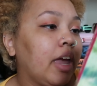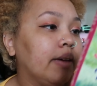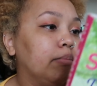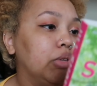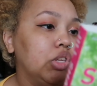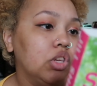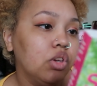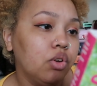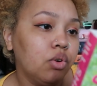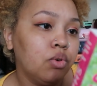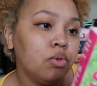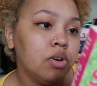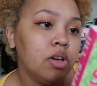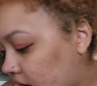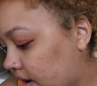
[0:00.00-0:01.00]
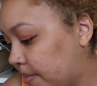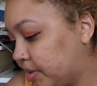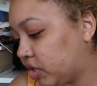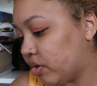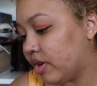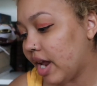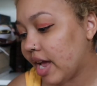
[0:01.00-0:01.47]
Came You. Um,
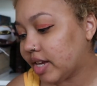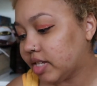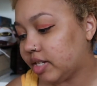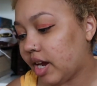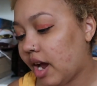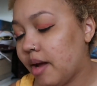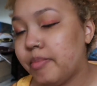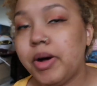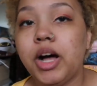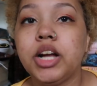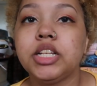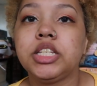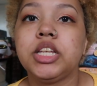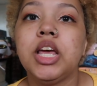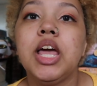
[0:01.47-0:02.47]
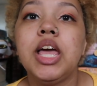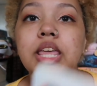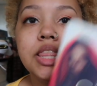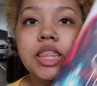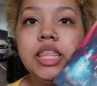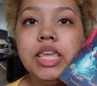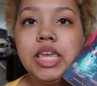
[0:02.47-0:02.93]
so next, I bought
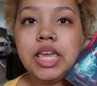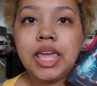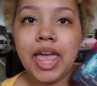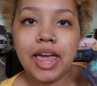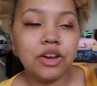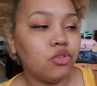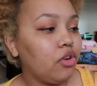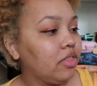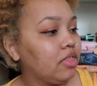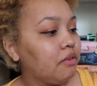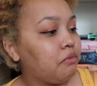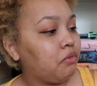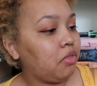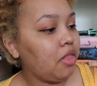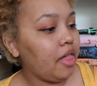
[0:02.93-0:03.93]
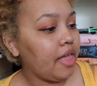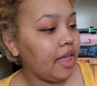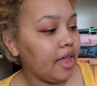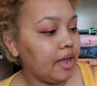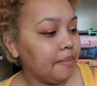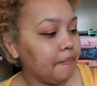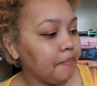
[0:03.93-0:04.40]
The Candle in the
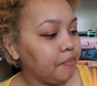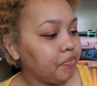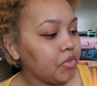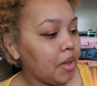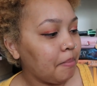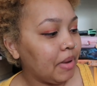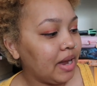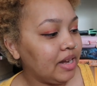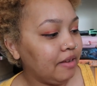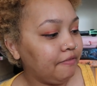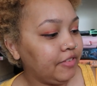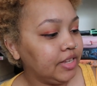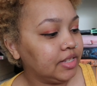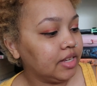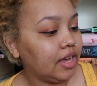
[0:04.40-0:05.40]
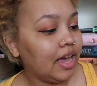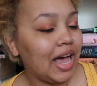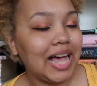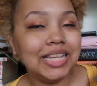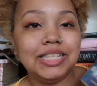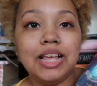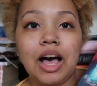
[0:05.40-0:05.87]
Flame by Nafiza
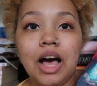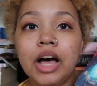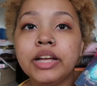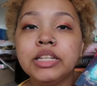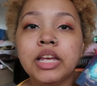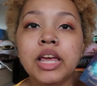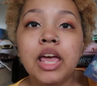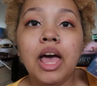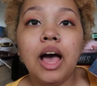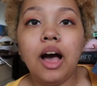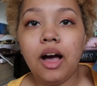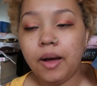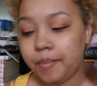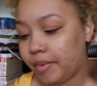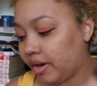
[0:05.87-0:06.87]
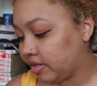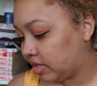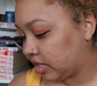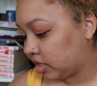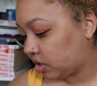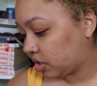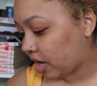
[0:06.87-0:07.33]
Azad. Um,
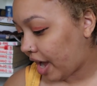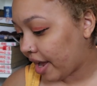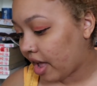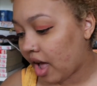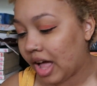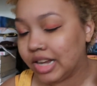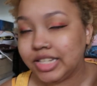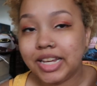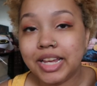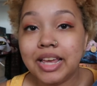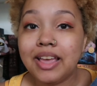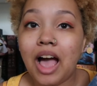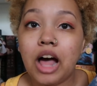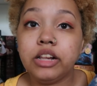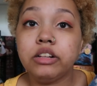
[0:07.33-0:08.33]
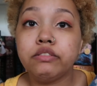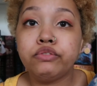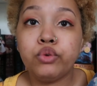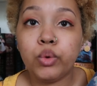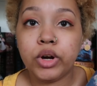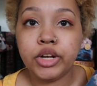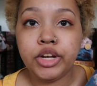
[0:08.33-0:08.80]
this I got in
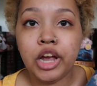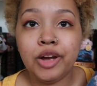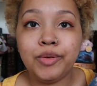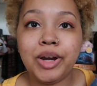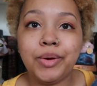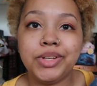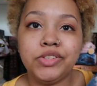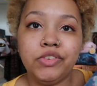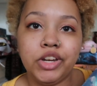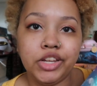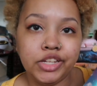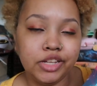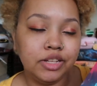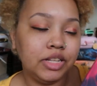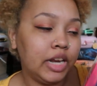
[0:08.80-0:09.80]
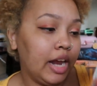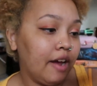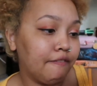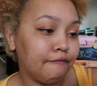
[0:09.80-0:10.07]
California when I was visiting a